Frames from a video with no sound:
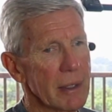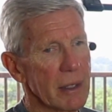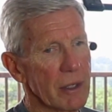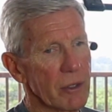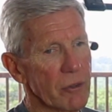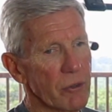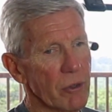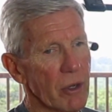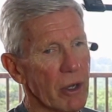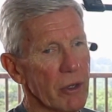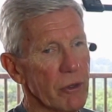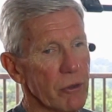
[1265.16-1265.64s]

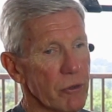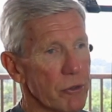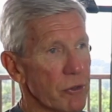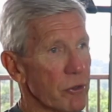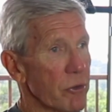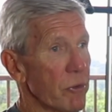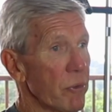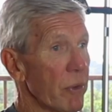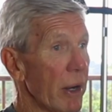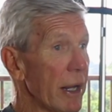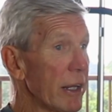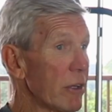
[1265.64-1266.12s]
so I used
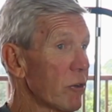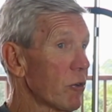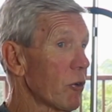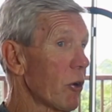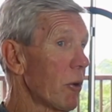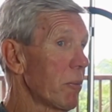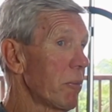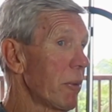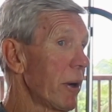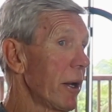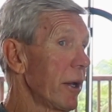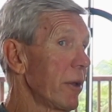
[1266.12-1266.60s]
to race
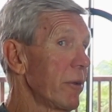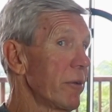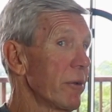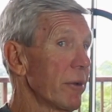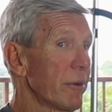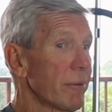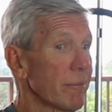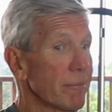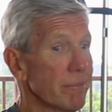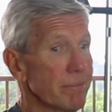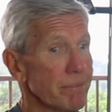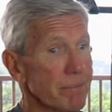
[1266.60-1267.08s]
Comrades
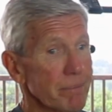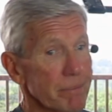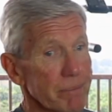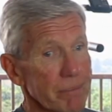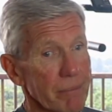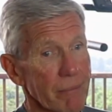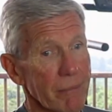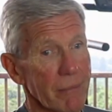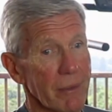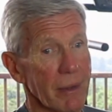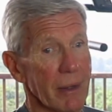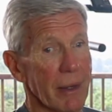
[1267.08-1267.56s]
at
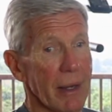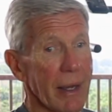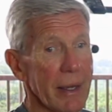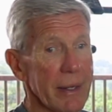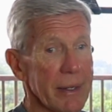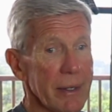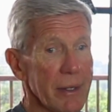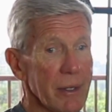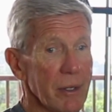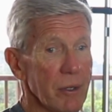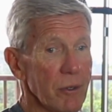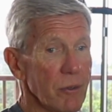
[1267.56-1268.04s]

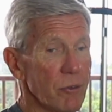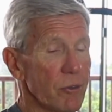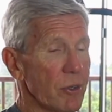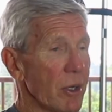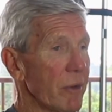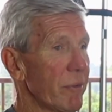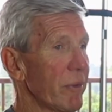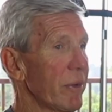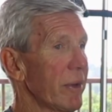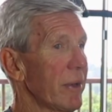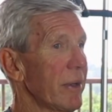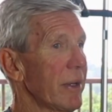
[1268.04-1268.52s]

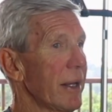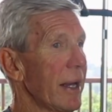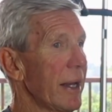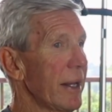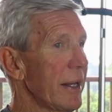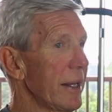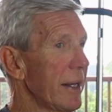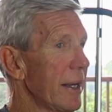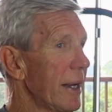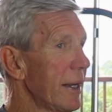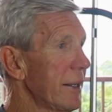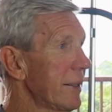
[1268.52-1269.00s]
87,
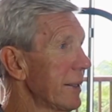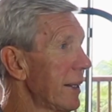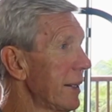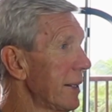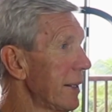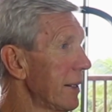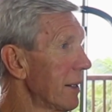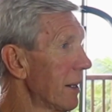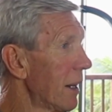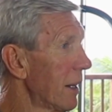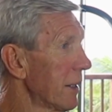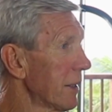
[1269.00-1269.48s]
88,
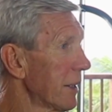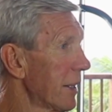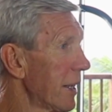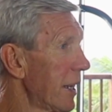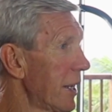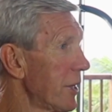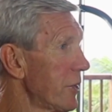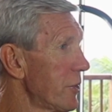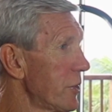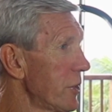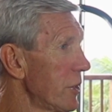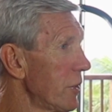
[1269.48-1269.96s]
89
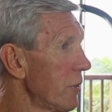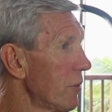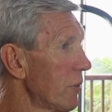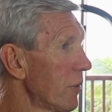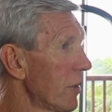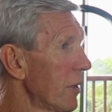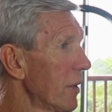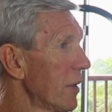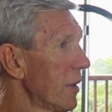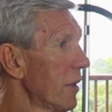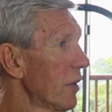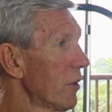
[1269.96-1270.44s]
kgs.
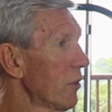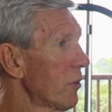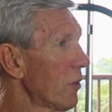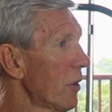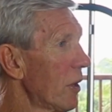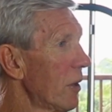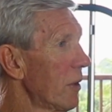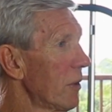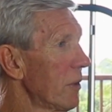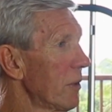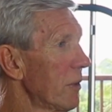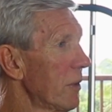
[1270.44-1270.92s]

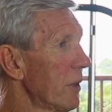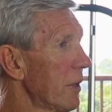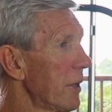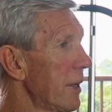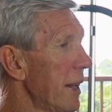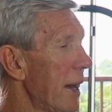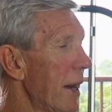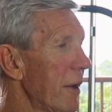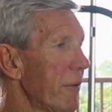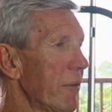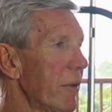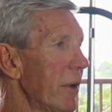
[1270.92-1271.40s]
So the
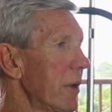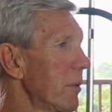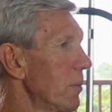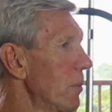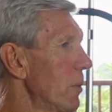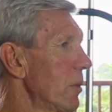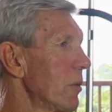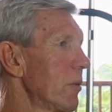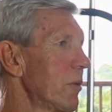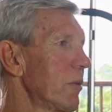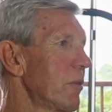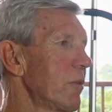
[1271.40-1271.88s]
down run
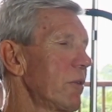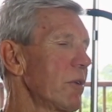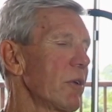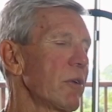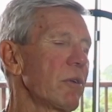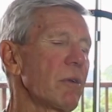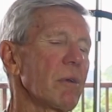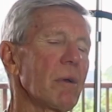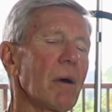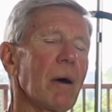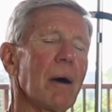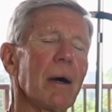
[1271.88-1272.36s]
was
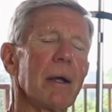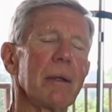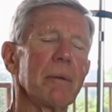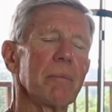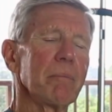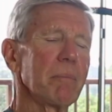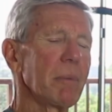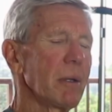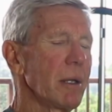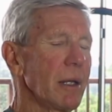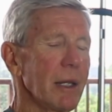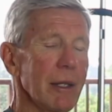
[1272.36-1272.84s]
just
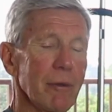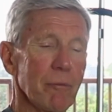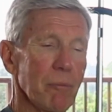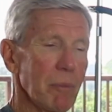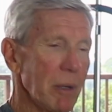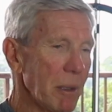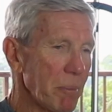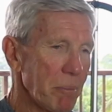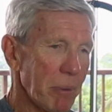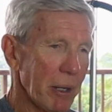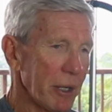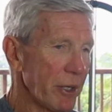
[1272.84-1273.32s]

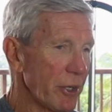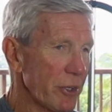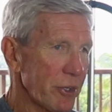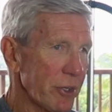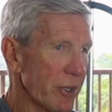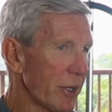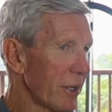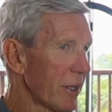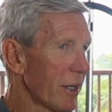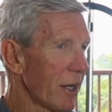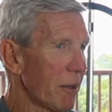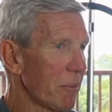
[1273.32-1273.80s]
unbelievably
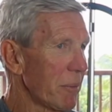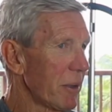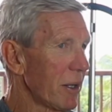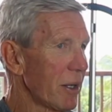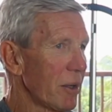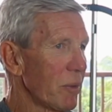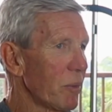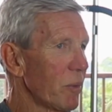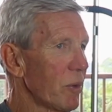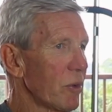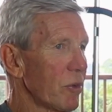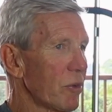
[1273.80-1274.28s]
punishing. I mean,
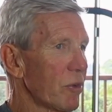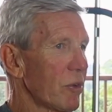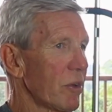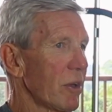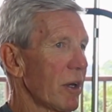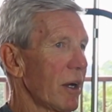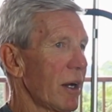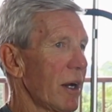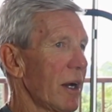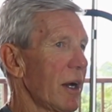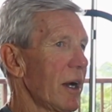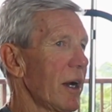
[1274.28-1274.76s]
it was,
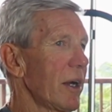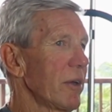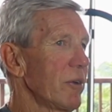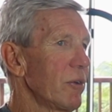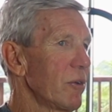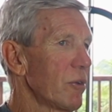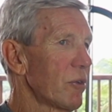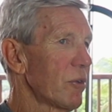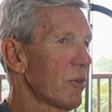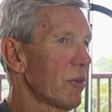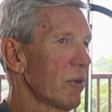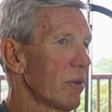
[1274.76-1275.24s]
I
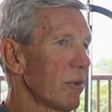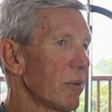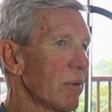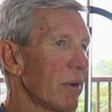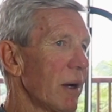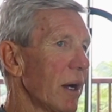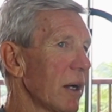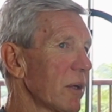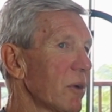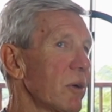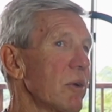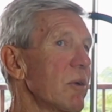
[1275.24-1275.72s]

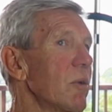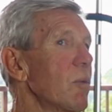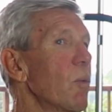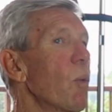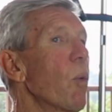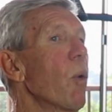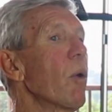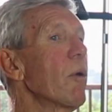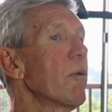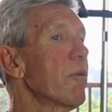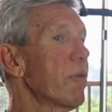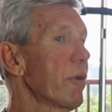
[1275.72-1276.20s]
couldn't
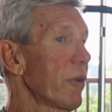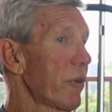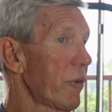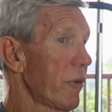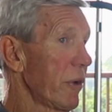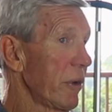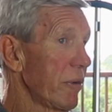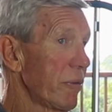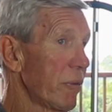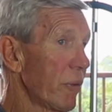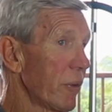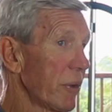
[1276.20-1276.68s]
walk for
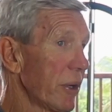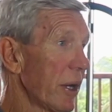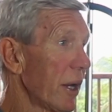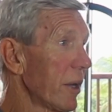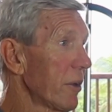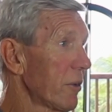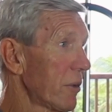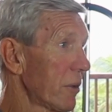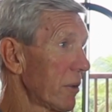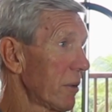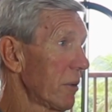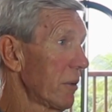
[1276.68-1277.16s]
3-4
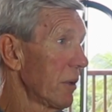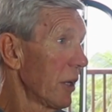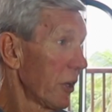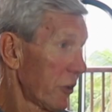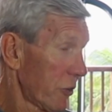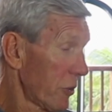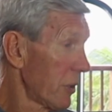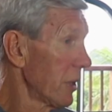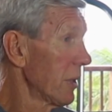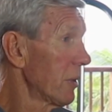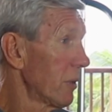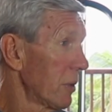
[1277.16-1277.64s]
days.
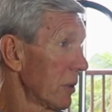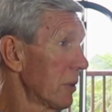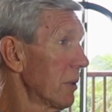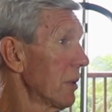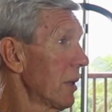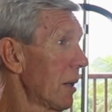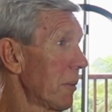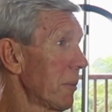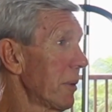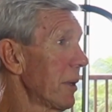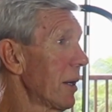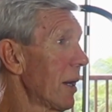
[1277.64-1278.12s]
Literally
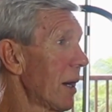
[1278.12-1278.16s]
couldn't. I mean,